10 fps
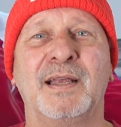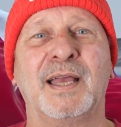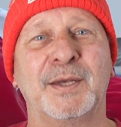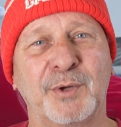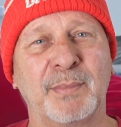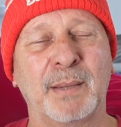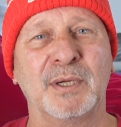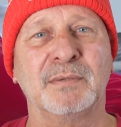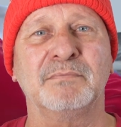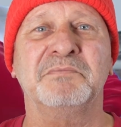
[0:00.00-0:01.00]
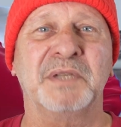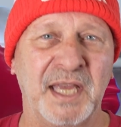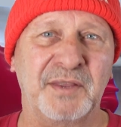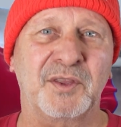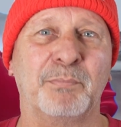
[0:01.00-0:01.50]
And remember,
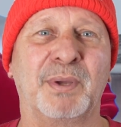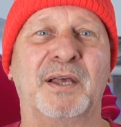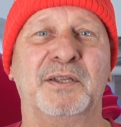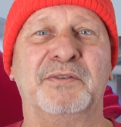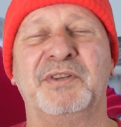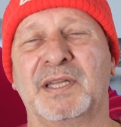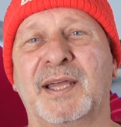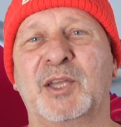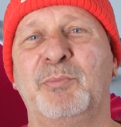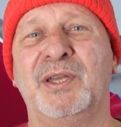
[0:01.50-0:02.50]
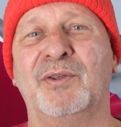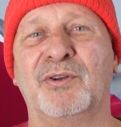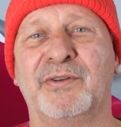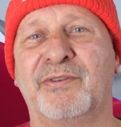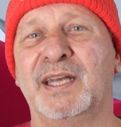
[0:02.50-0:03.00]
hit the bell if you'd like to be
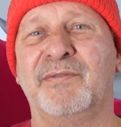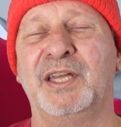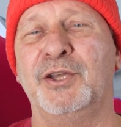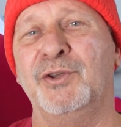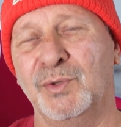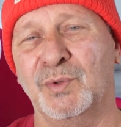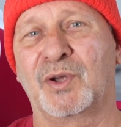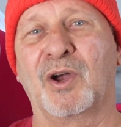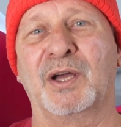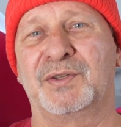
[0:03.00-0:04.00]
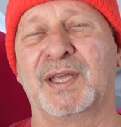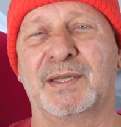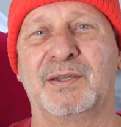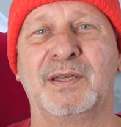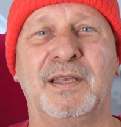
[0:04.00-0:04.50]
notified of any new
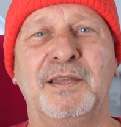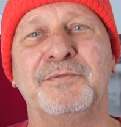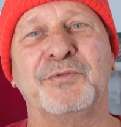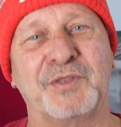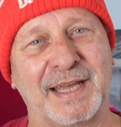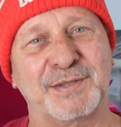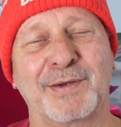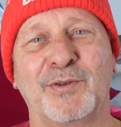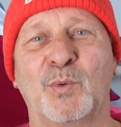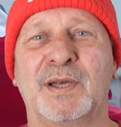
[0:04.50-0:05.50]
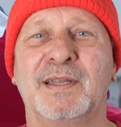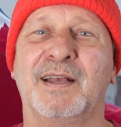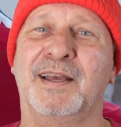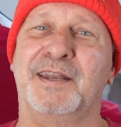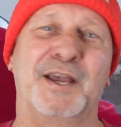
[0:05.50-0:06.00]
content. Thanks everyone,
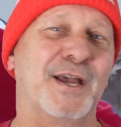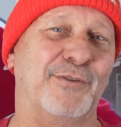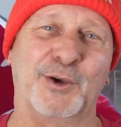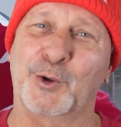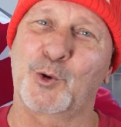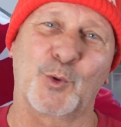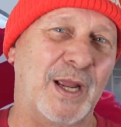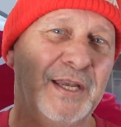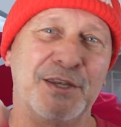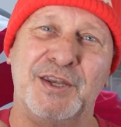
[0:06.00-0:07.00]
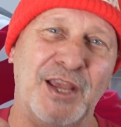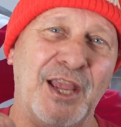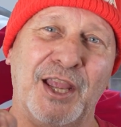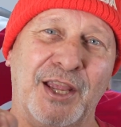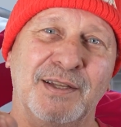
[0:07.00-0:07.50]
and have a great day.